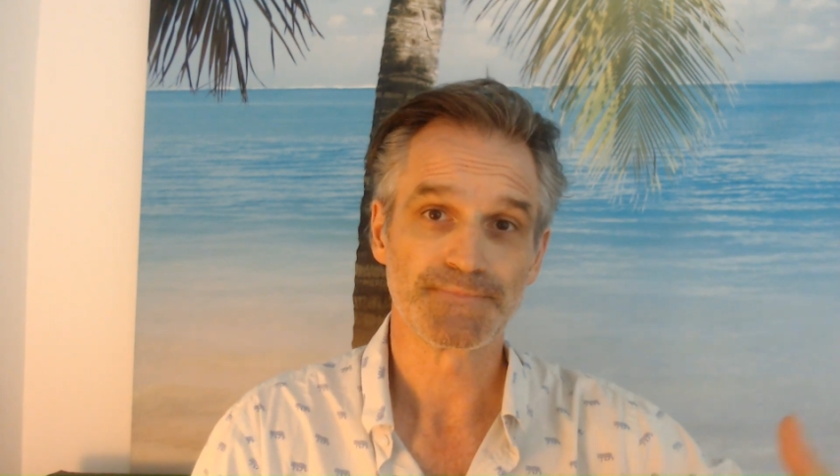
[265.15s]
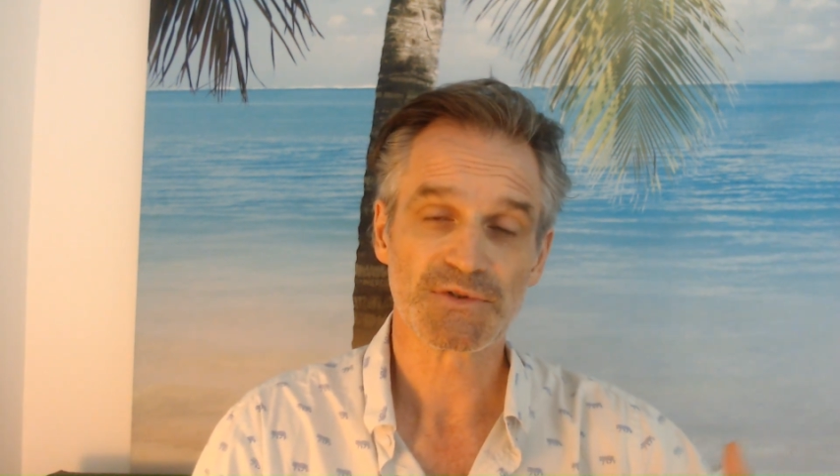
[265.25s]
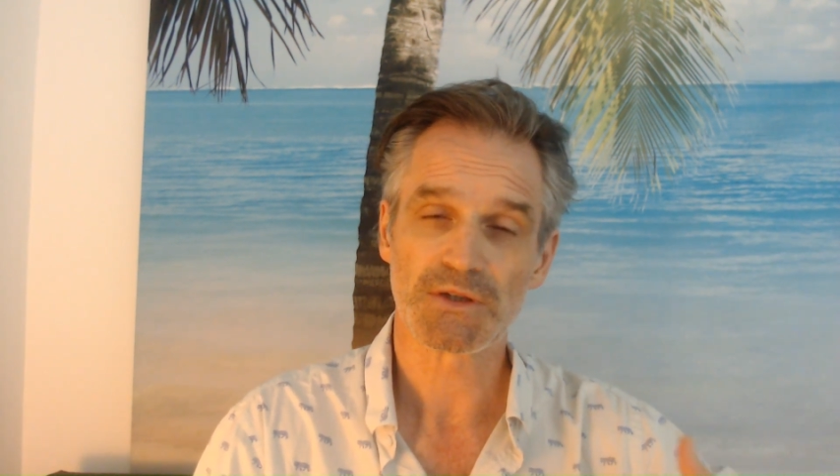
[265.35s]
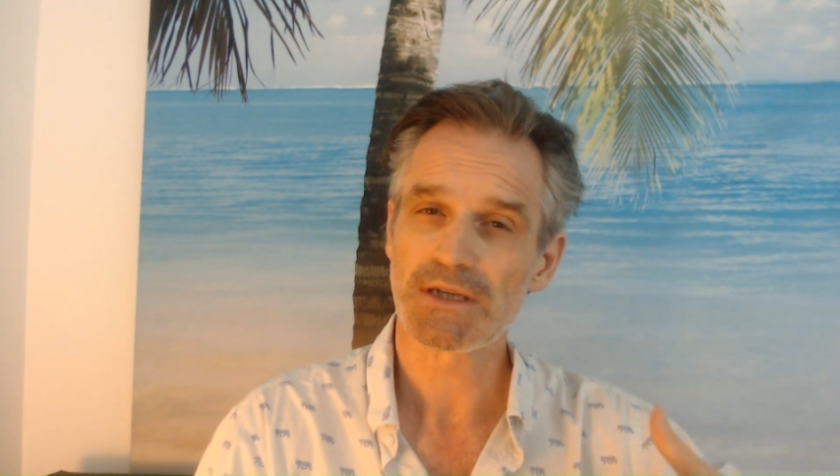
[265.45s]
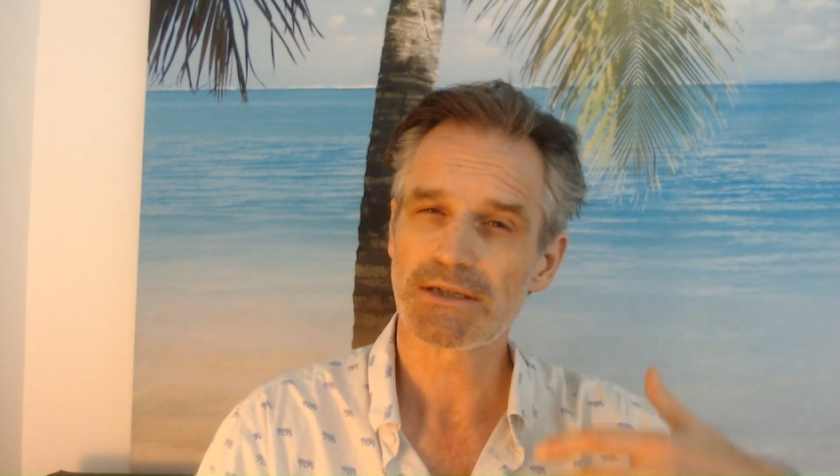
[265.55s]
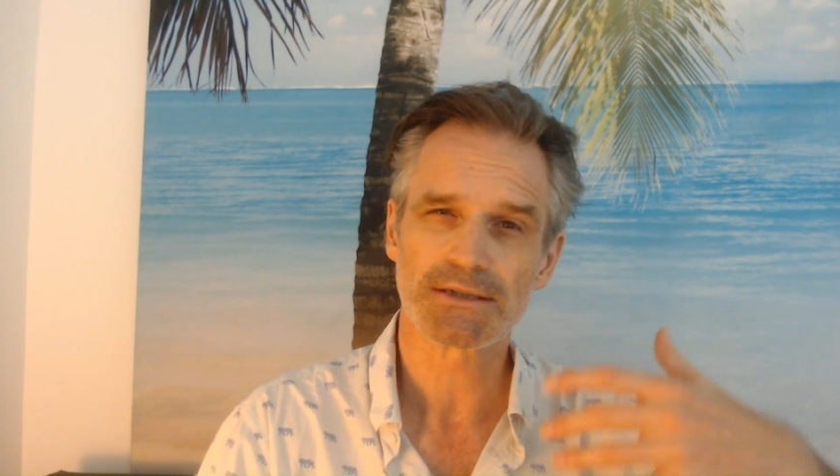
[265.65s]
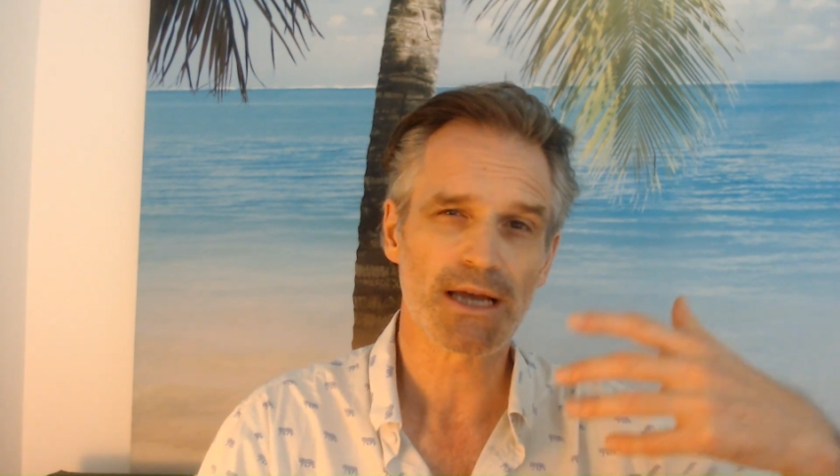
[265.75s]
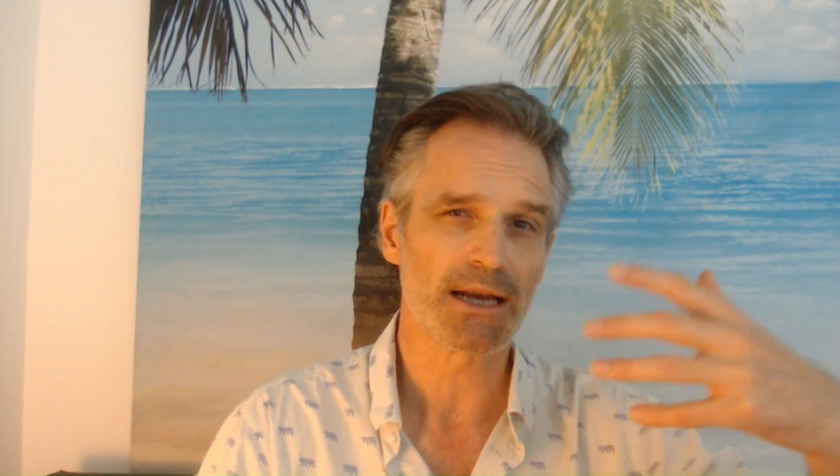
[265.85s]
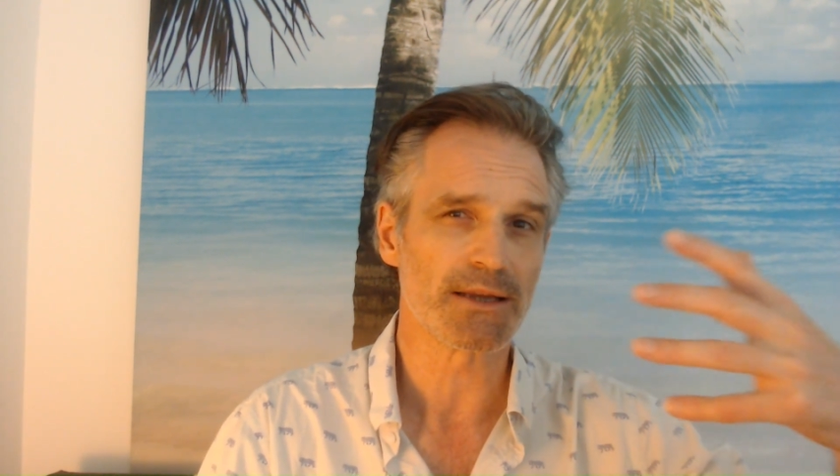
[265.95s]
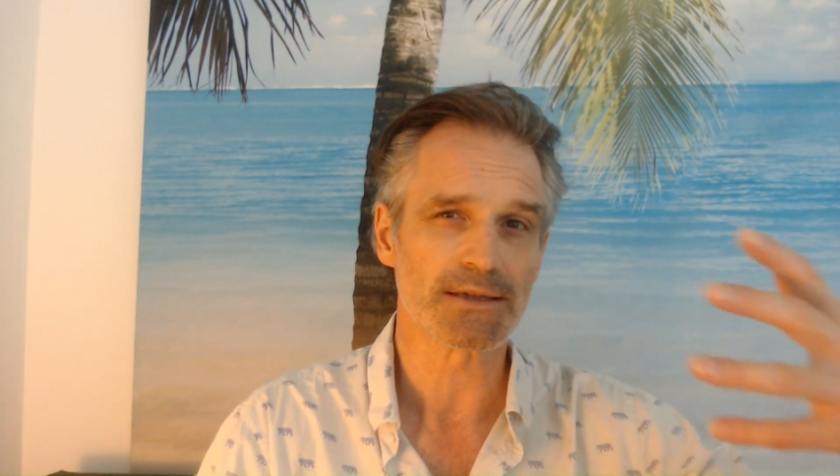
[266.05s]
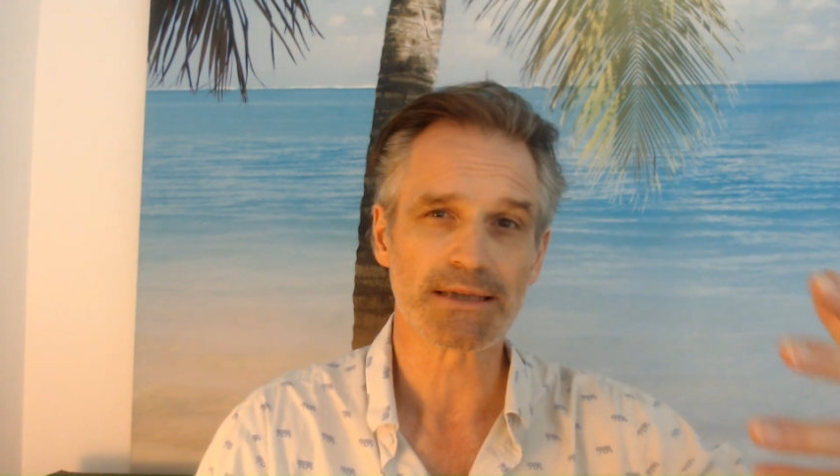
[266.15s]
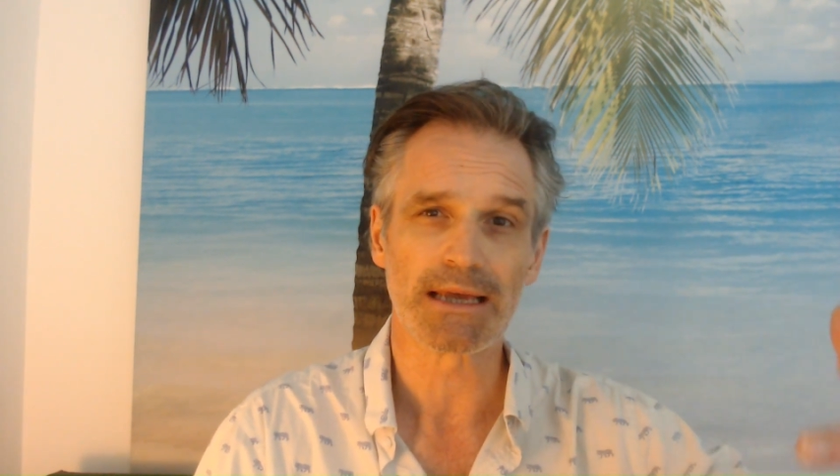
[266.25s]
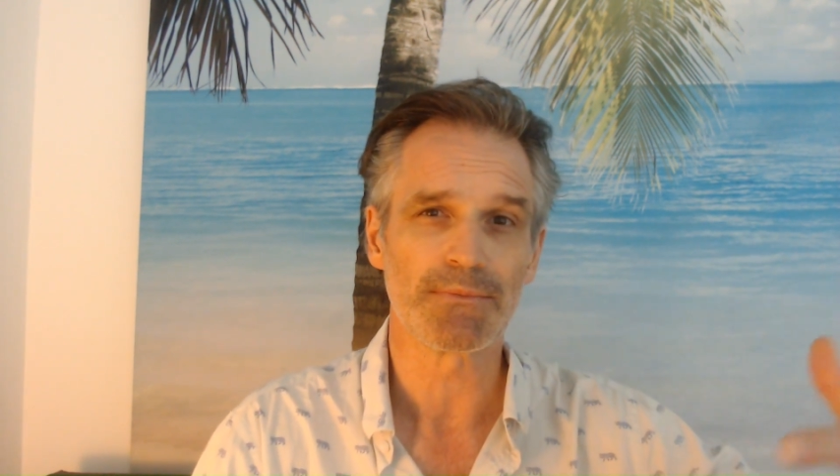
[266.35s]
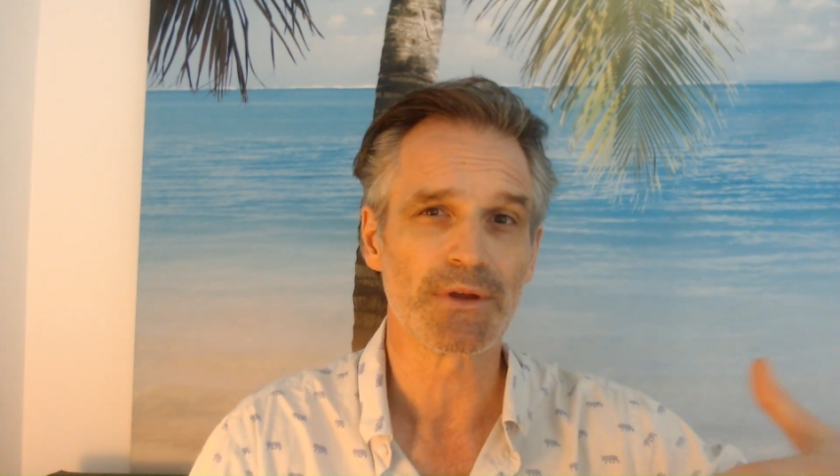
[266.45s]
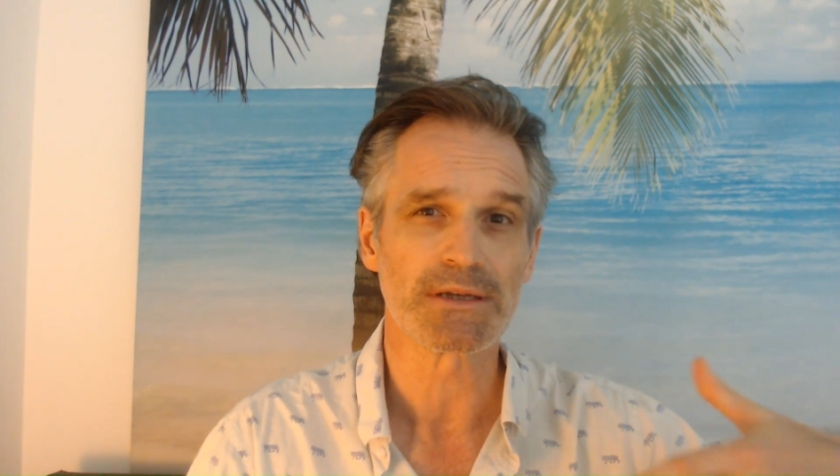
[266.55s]
So this is kind of the
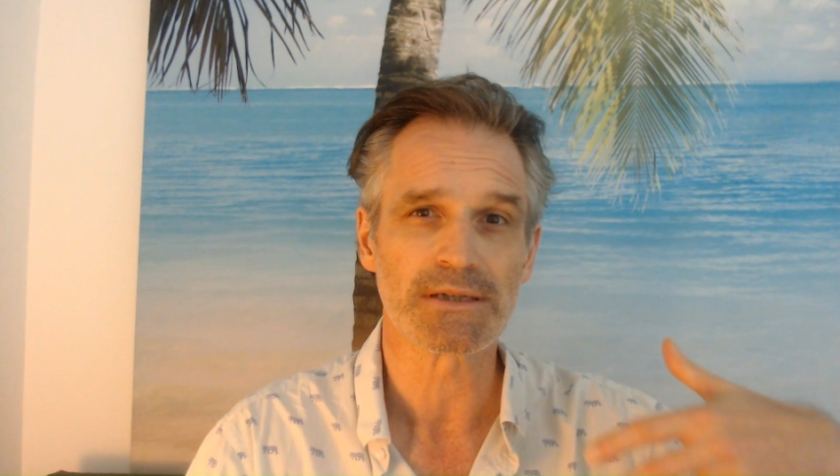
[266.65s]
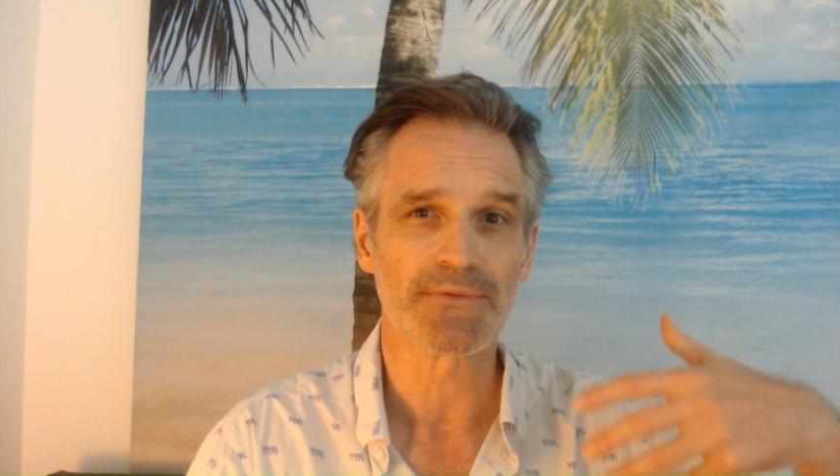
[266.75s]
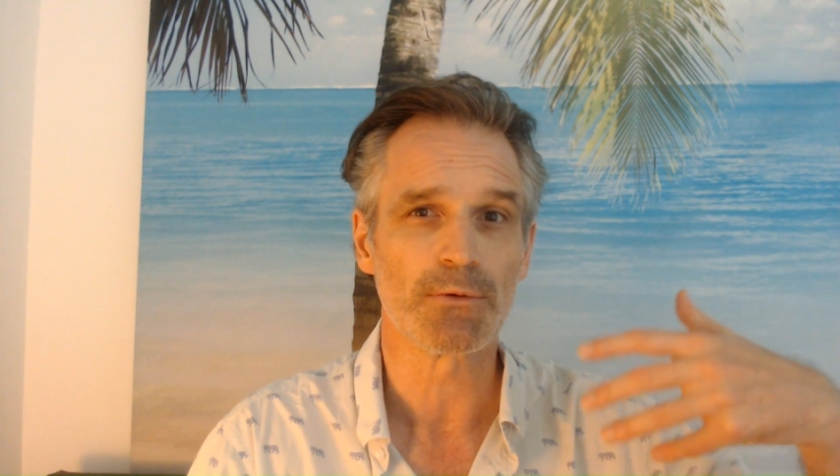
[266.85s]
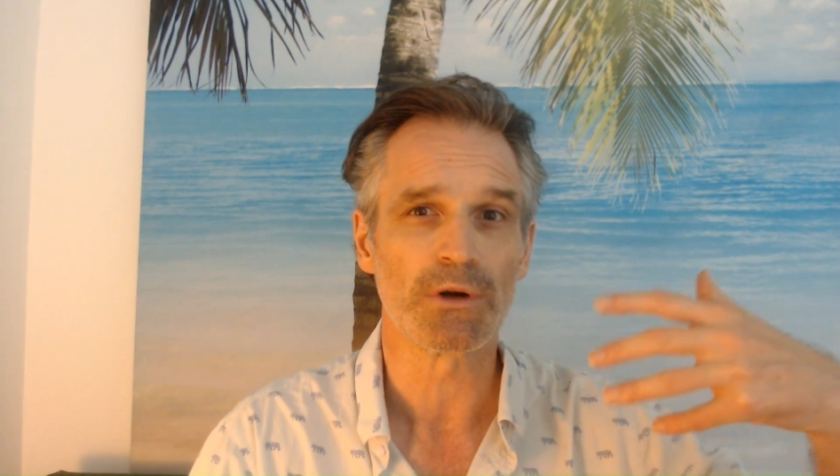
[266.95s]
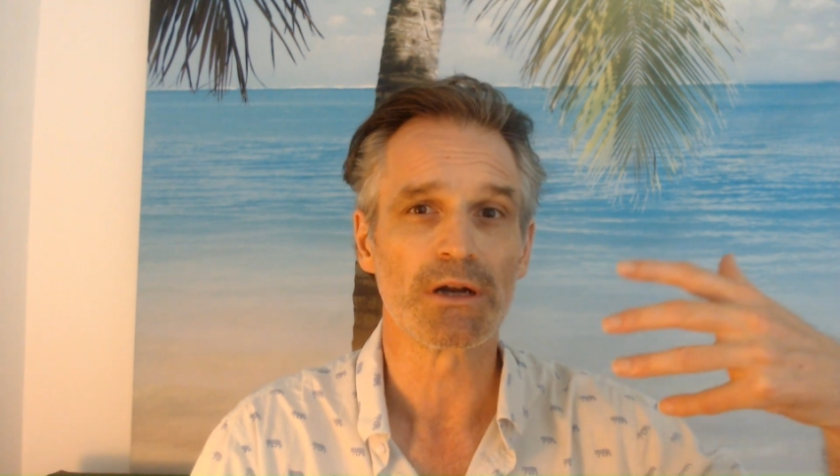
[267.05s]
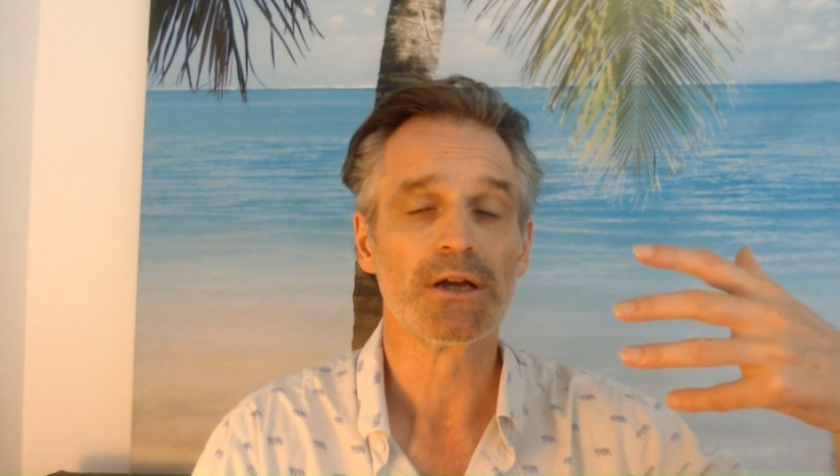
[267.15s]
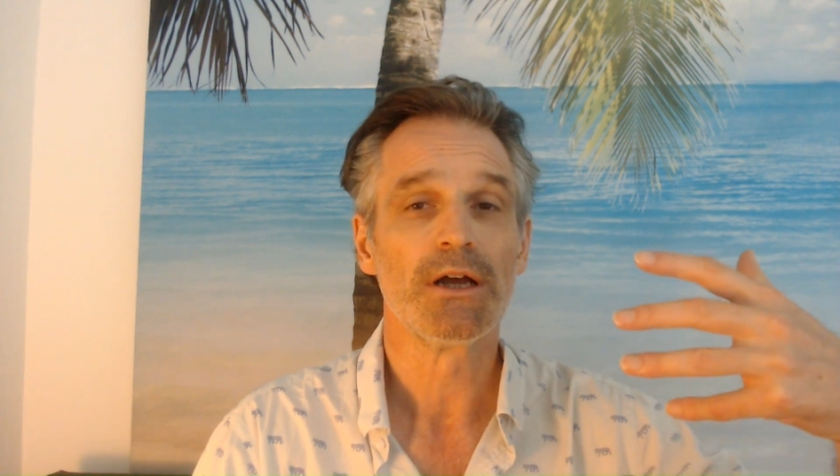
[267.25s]
same thing as if you're